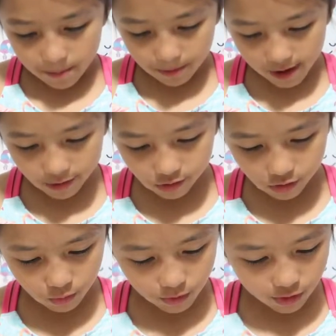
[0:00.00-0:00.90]
But I don't
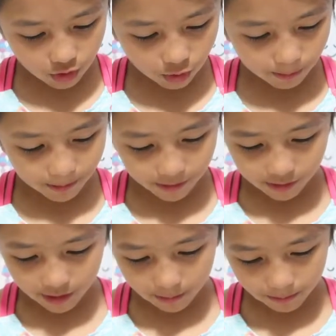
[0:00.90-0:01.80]
know where you
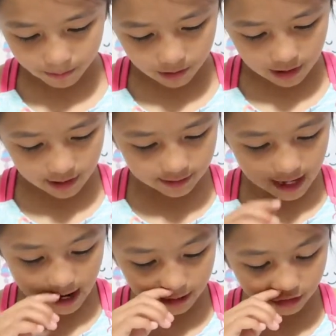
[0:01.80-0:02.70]
open them, guys.
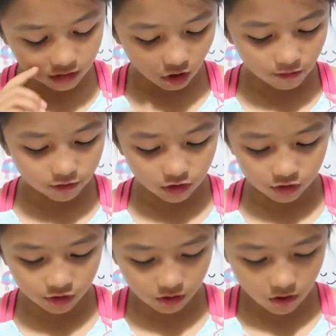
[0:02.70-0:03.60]
And it's soft
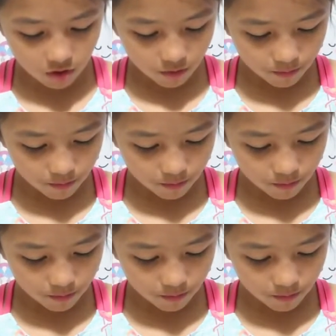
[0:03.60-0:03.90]
and slow.